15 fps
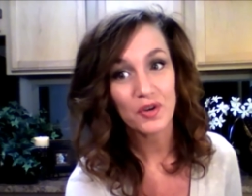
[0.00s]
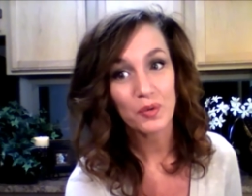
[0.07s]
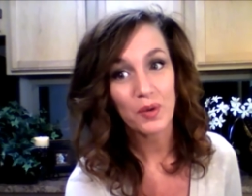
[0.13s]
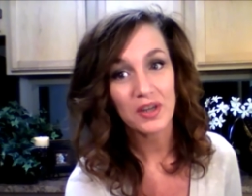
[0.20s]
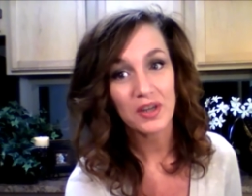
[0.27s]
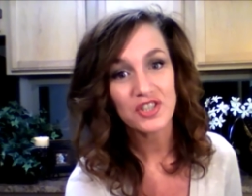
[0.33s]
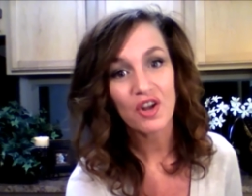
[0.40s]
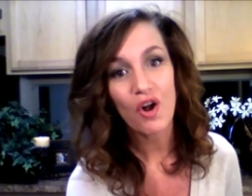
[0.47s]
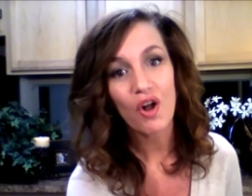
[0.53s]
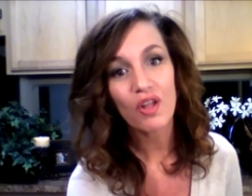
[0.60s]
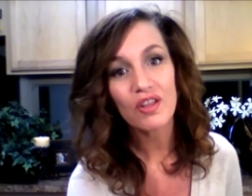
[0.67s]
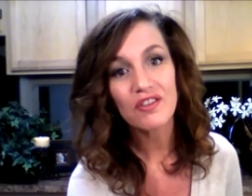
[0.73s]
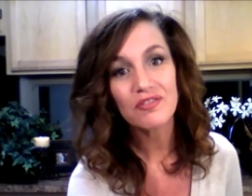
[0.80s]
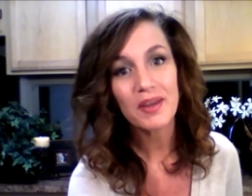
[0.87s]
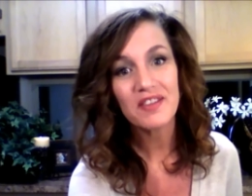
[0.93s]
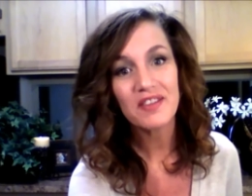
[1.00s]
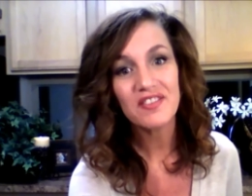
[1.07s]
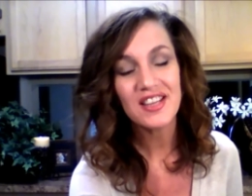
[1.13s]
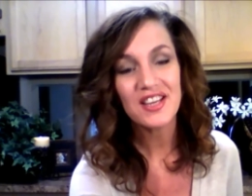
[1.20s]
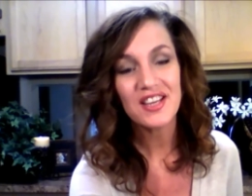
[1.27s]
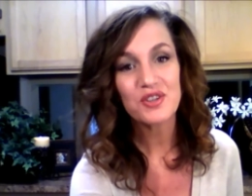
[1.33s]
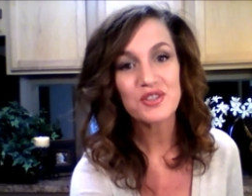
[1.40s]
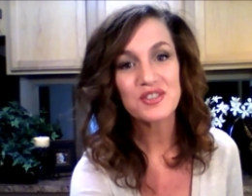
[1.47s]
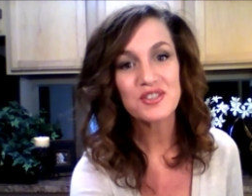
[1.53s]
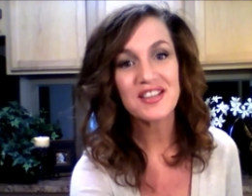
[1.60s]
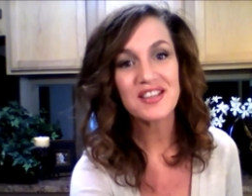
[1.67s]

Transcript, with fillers: for watching all of my videos,